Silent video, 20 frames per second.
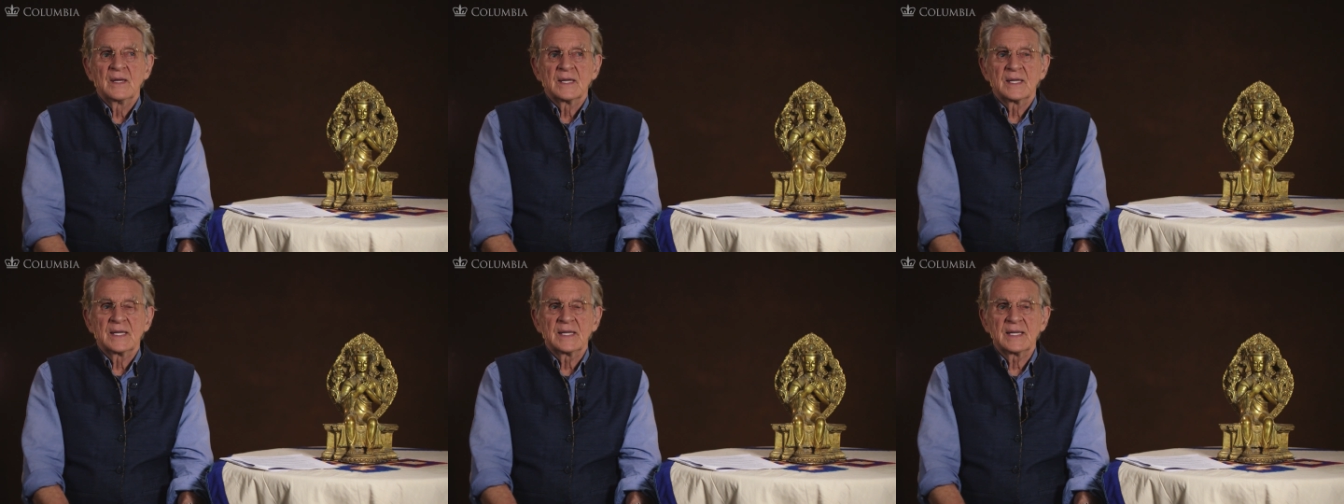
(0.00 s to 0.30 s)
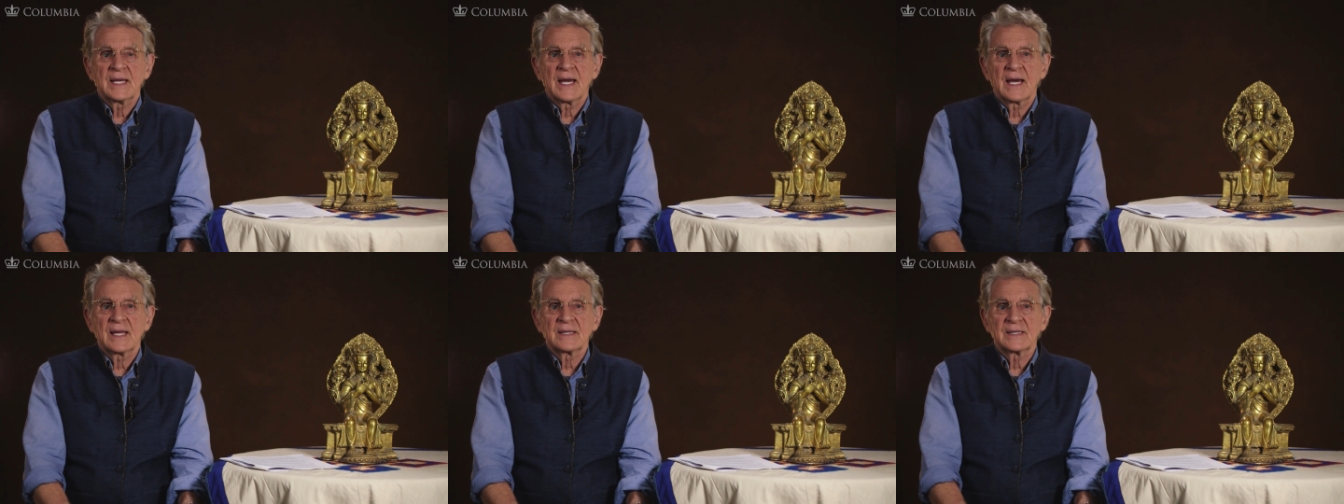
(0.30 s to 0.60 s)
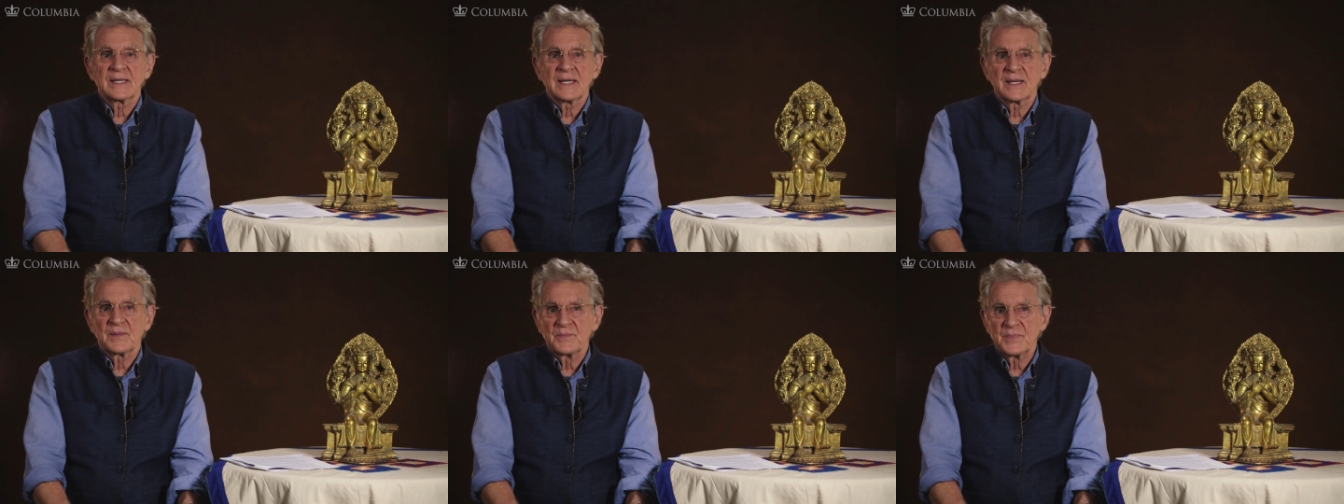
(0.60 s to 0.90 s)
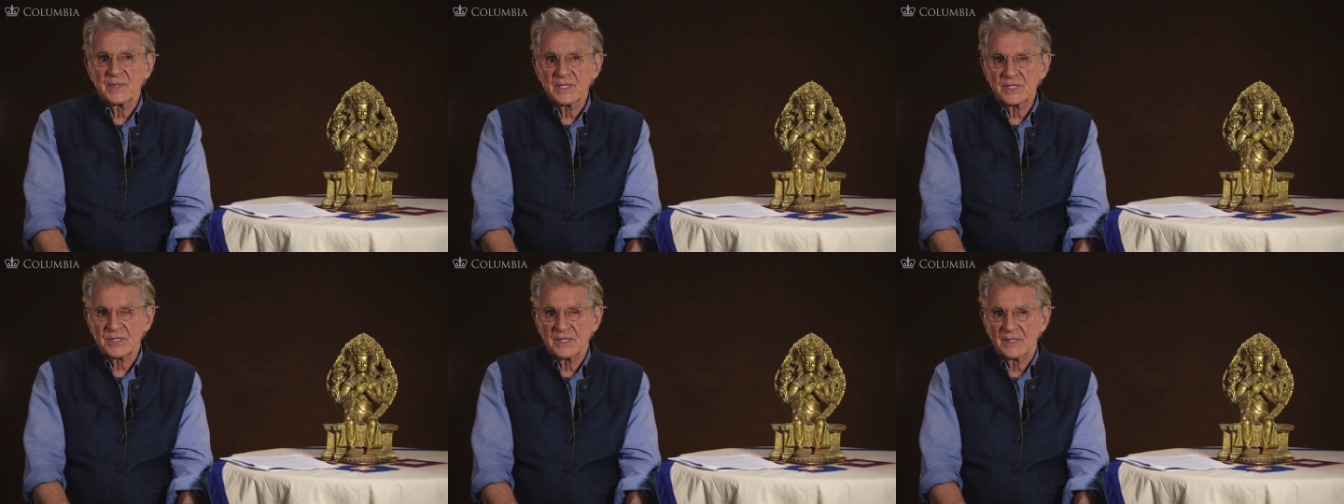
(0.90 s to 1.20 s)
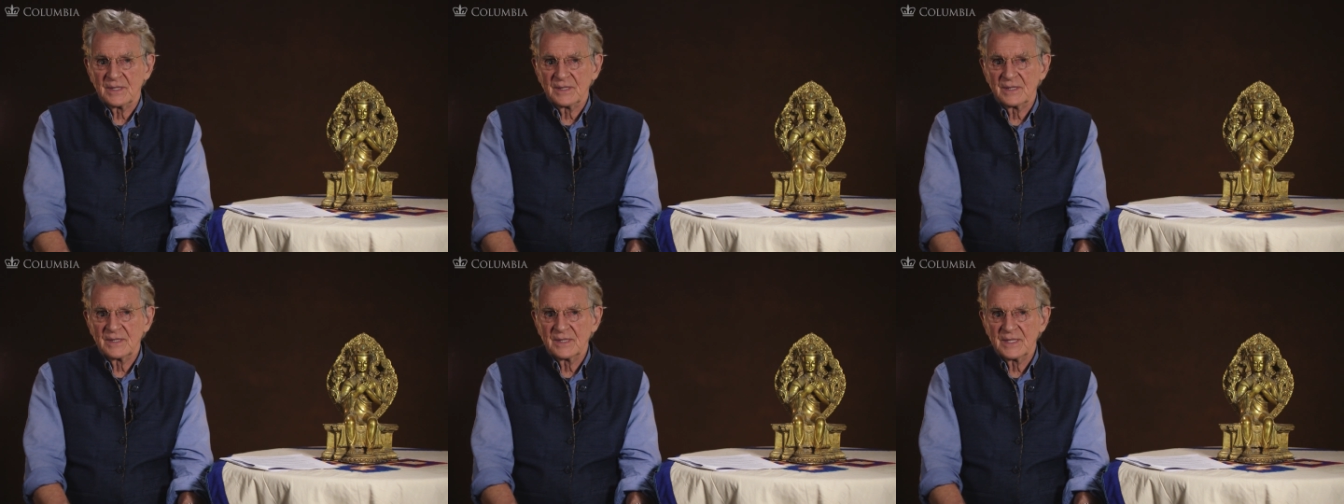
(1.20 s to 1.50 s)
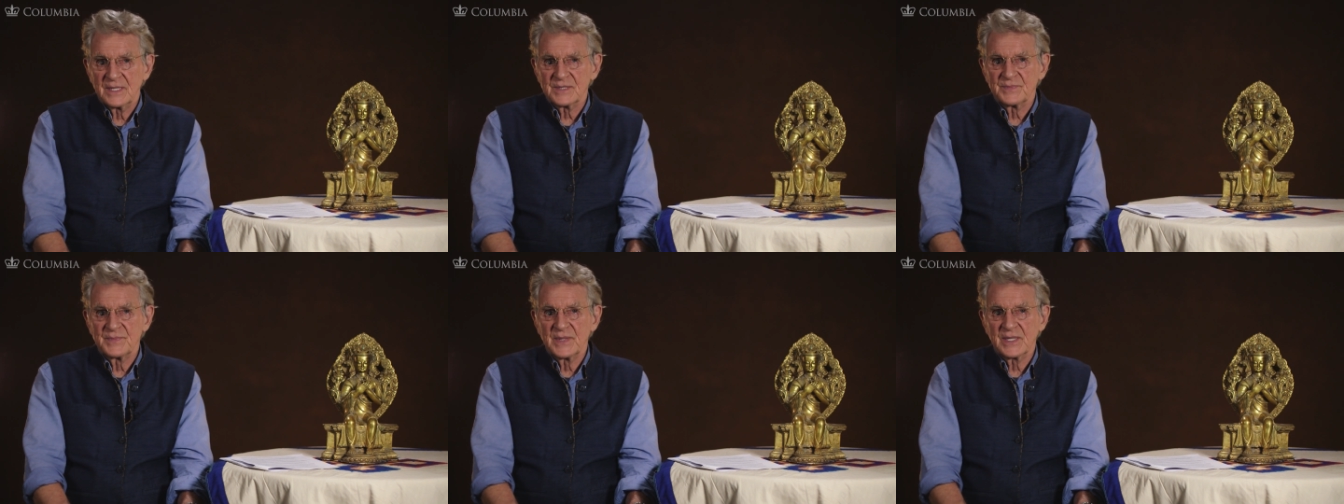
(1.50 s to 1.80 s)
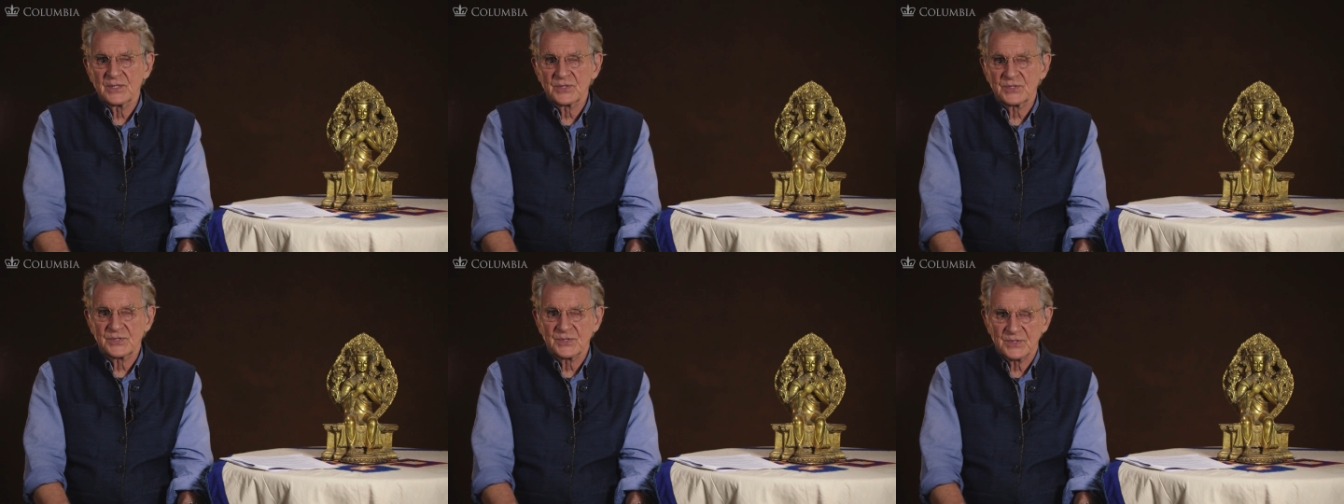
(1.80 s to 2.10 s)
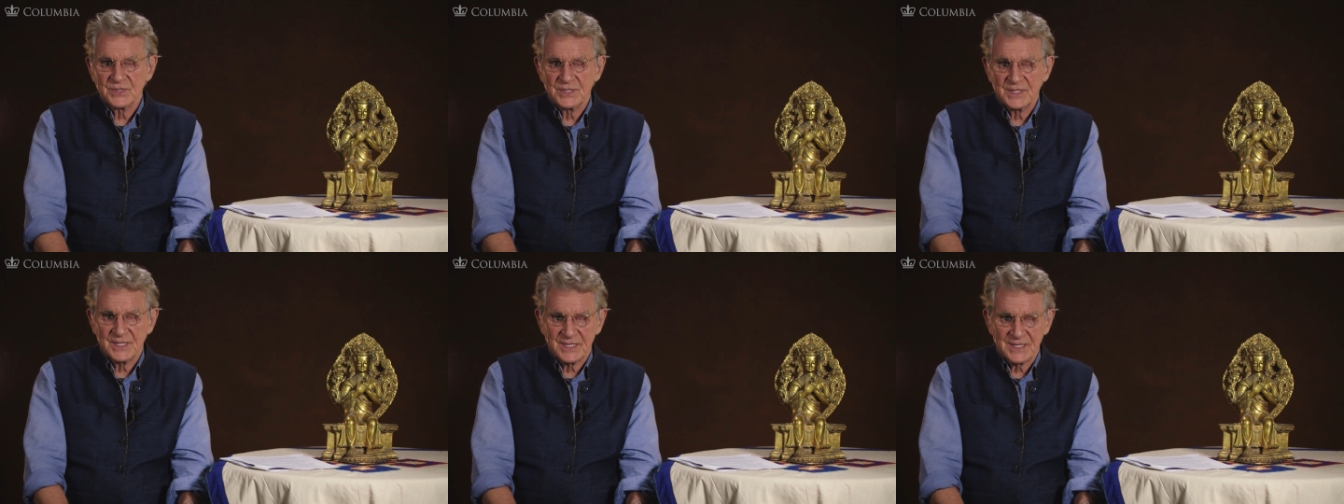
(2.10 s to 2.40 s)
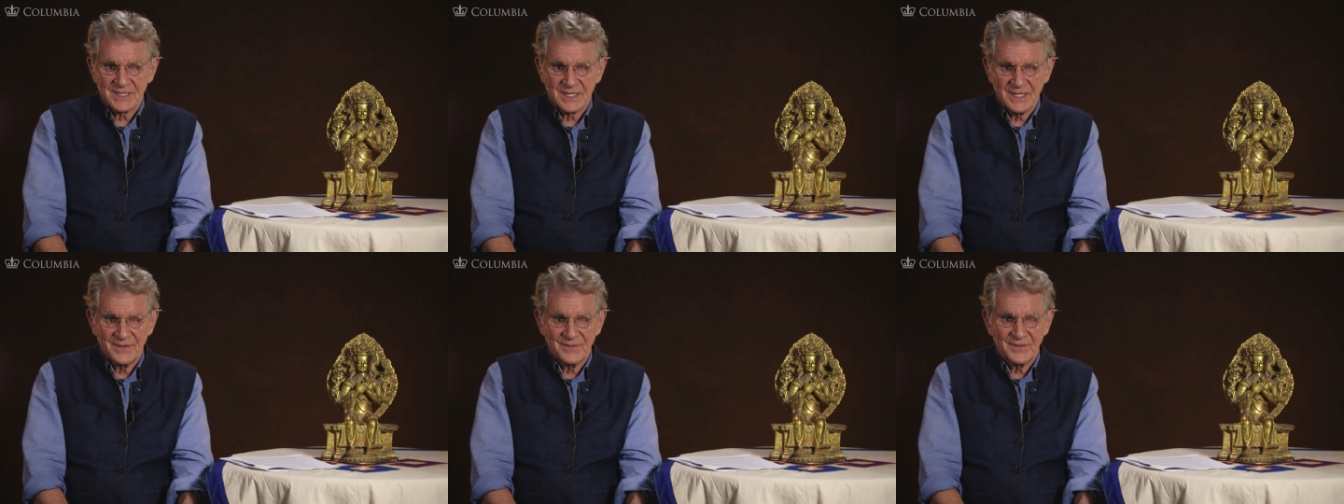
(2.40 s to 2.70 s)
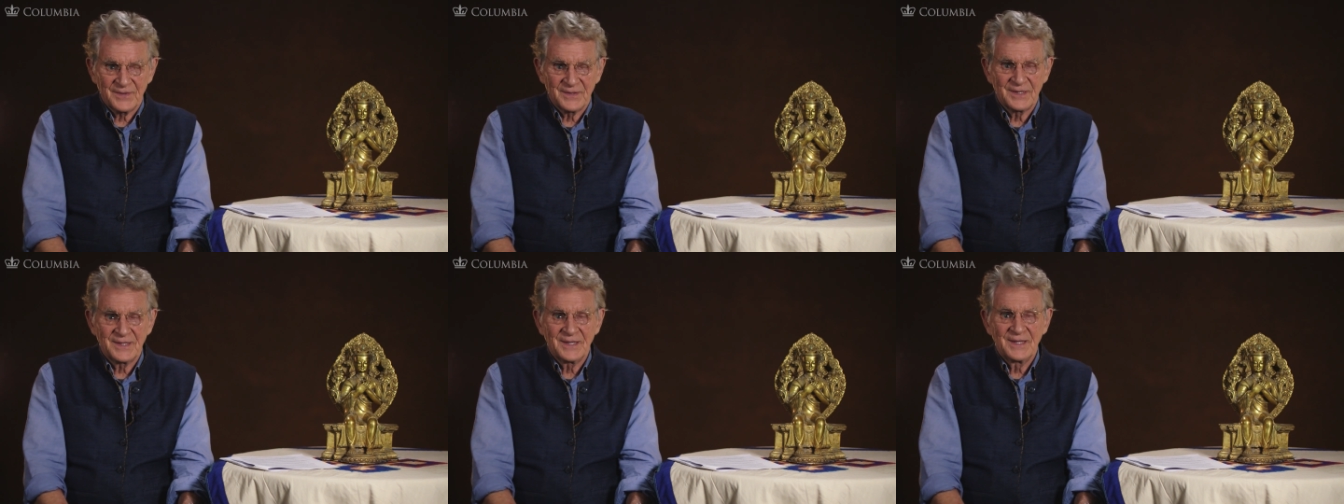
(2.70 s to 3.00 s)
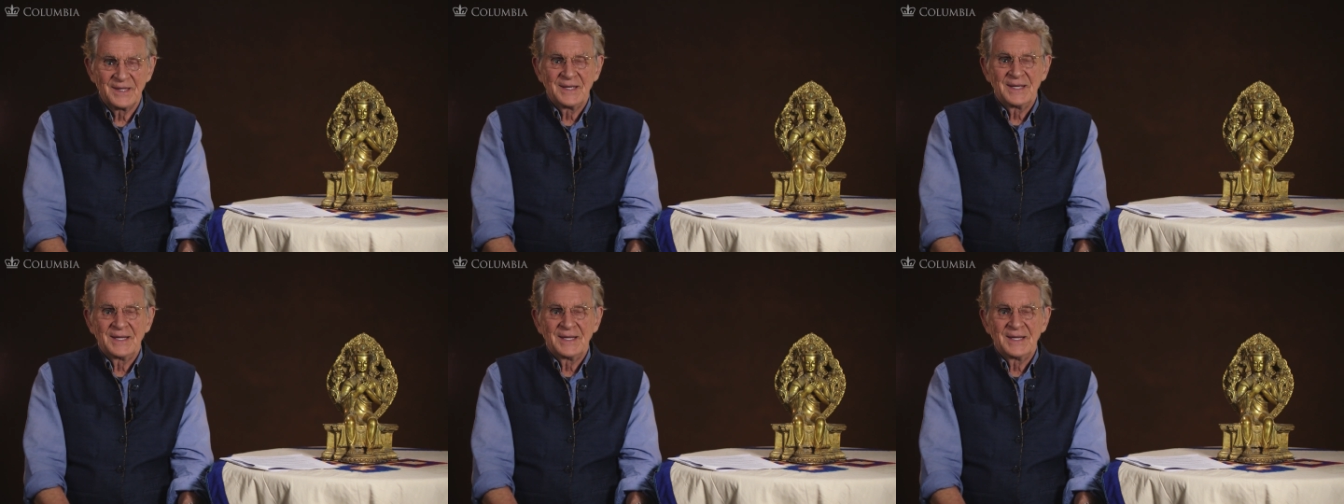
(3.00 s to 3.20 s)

he had the ambition, his ministers discovered